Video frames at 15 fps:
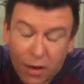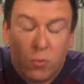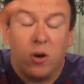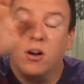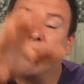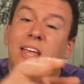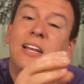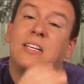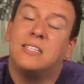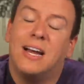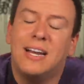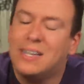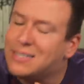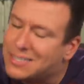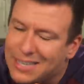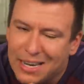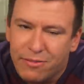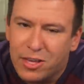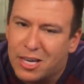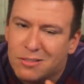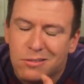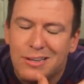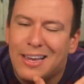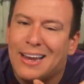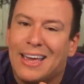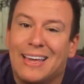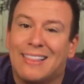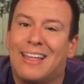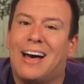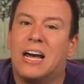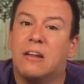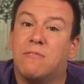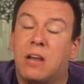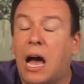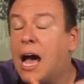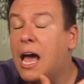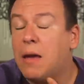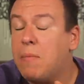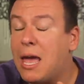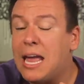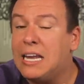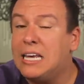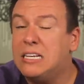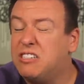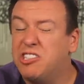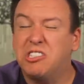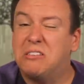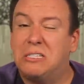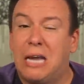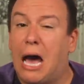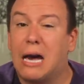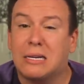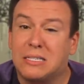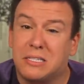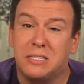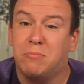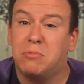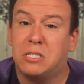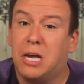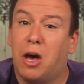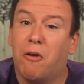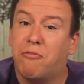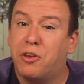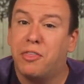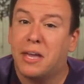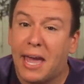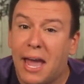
Edward then deciding to save the internet a lot of time, and he just doxed himself to the